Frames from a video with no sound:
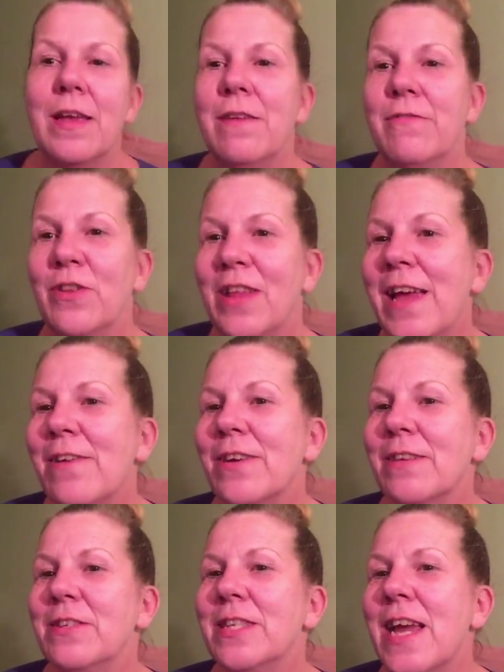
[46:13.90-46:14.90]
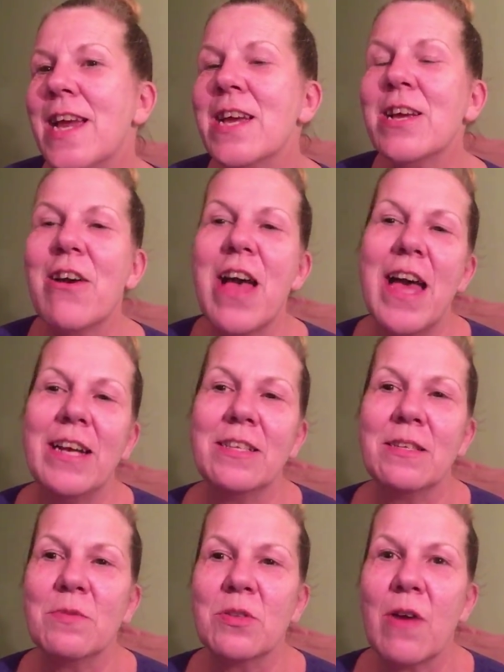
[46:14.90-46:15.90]
If you like what I'm saying, go ahead and
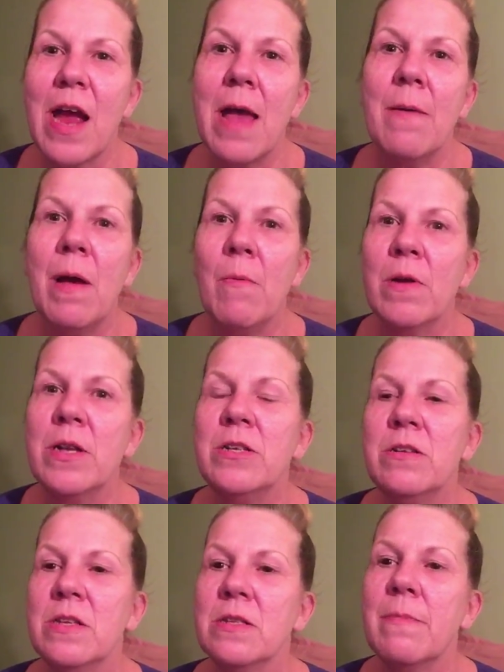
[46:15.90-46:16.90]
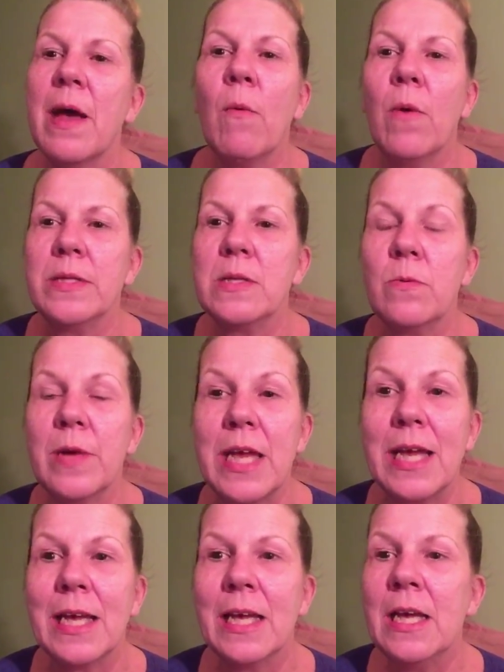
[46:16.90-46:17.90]
subscribe. I want to do this about once a
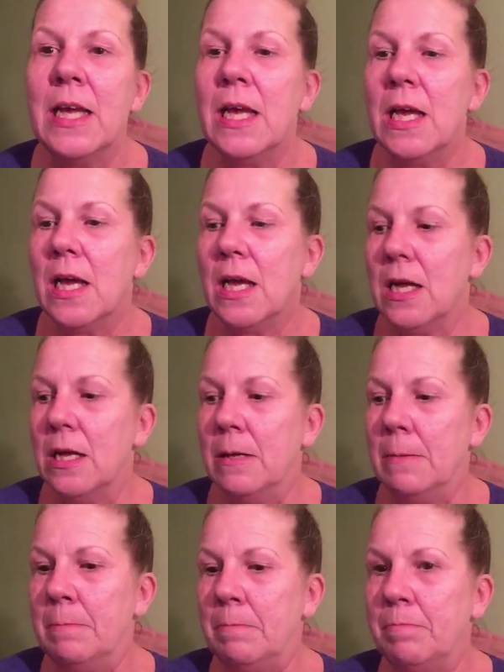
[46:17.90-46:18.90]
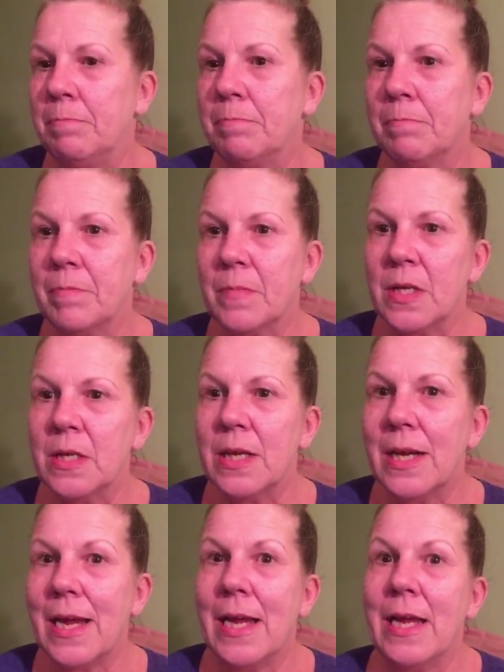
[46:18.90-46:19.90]
week.
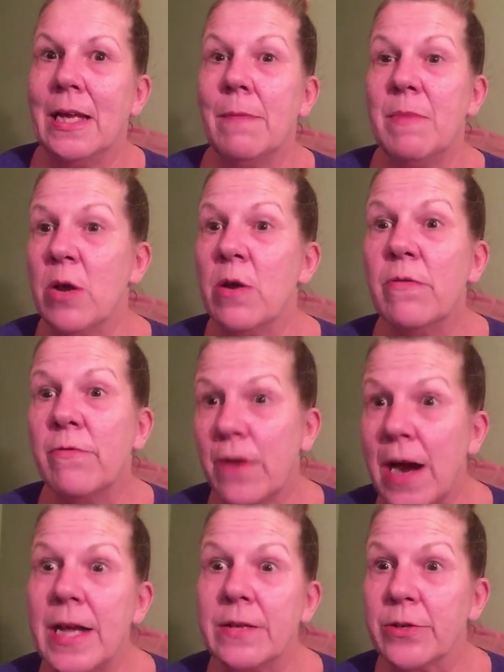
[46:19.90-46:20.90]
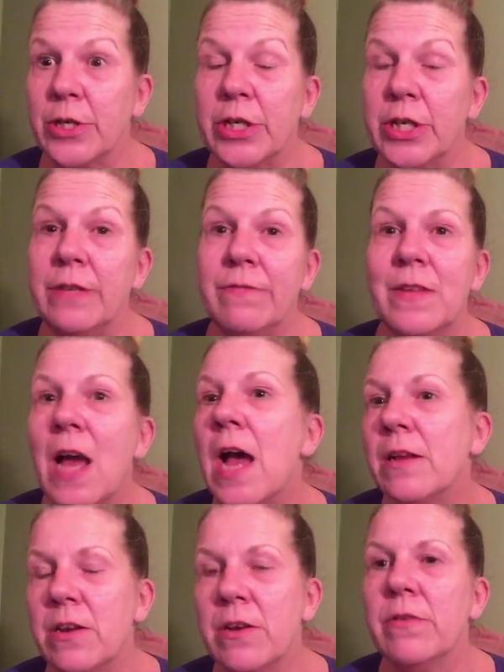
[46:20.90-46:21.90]
And let me know if Fridays are good. If
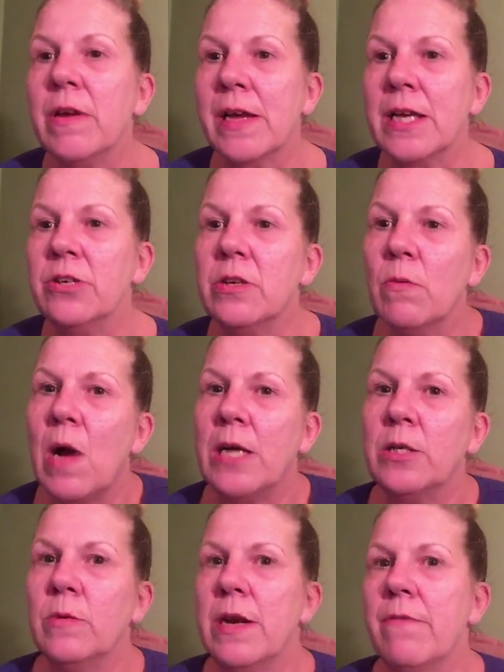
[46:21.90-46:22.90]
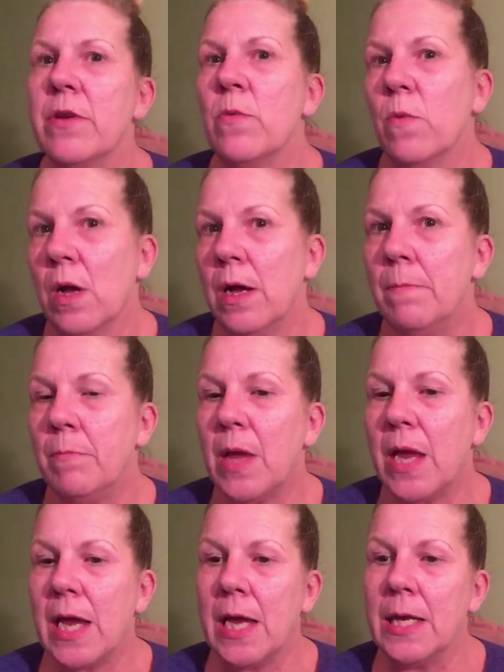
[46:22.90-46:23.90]
not, you know, I guess you can watch it whenever you want.
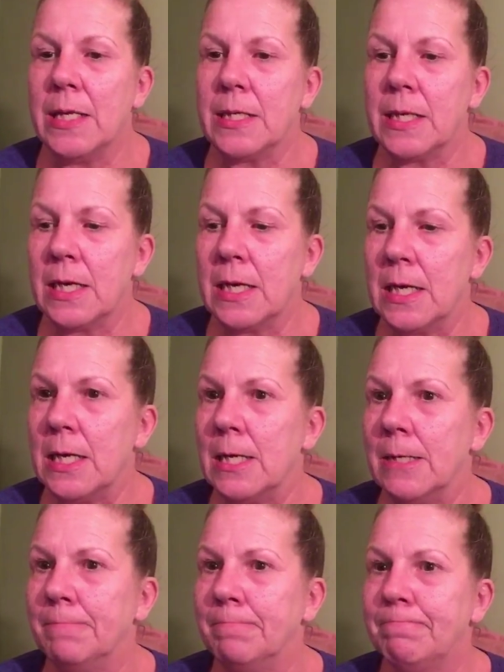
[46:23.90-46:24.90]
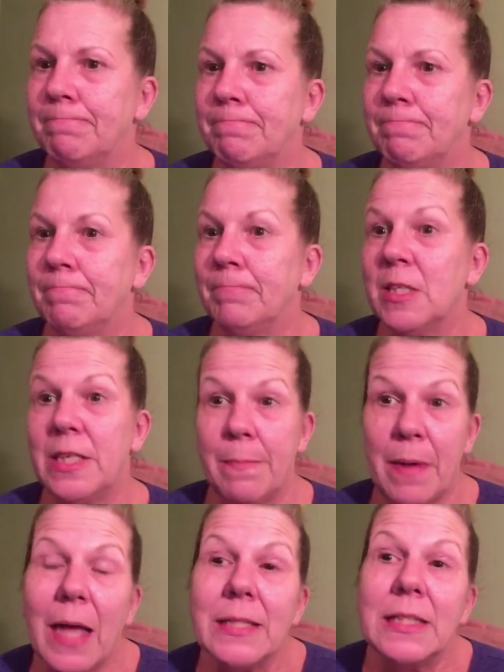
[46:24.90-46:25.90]
And stay
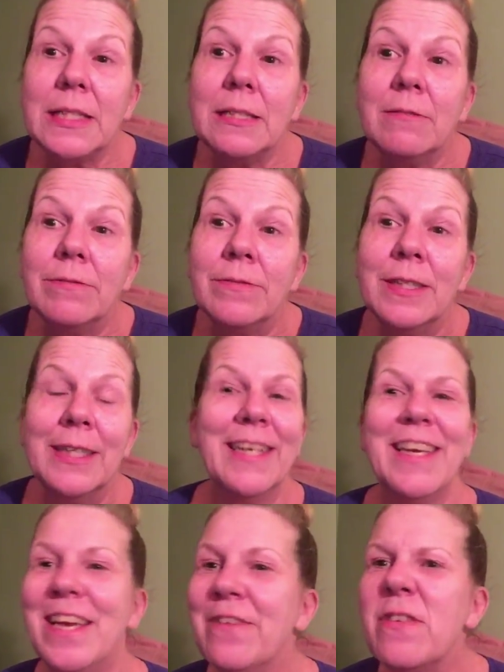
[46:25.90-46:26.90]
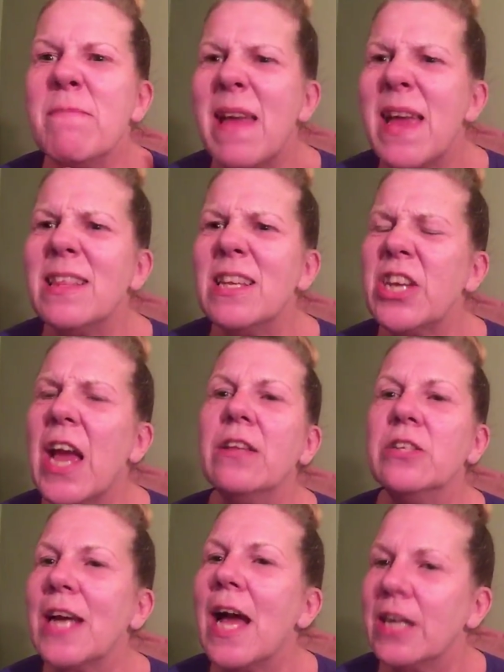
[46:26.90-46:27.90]
positive. If you make the
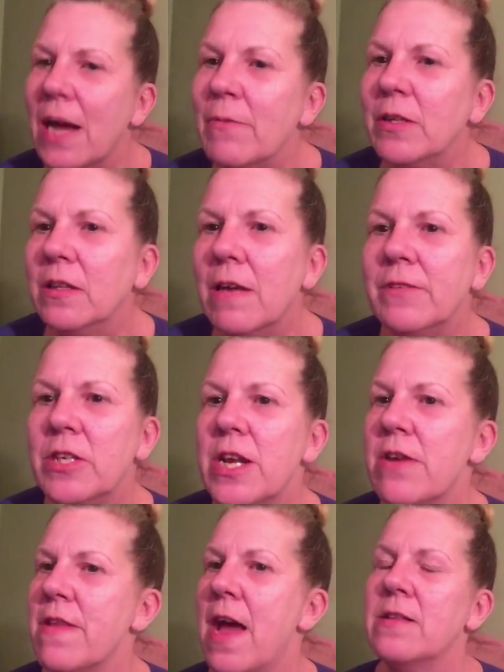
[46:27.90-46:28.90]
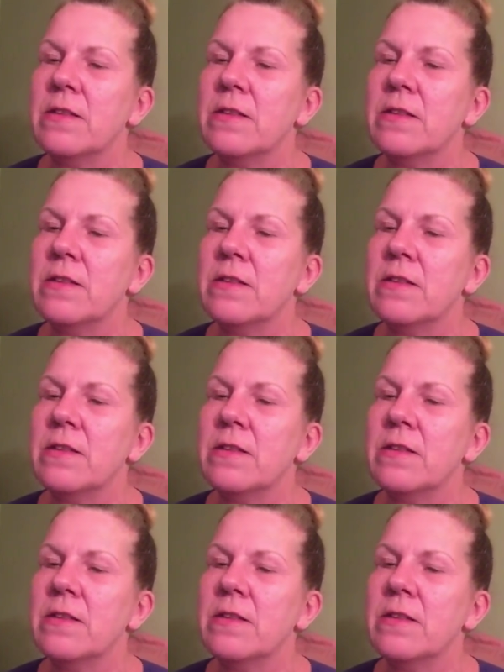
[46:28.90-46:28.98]
challenge, God, I would love to know that.